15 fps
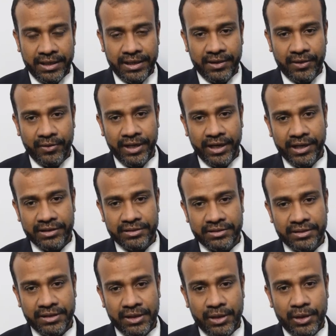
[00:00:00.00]
now let
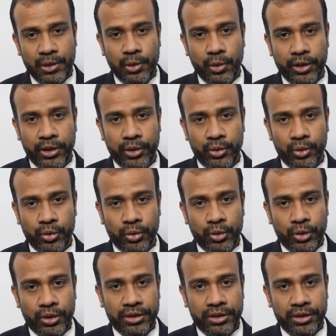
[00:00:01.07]
us look into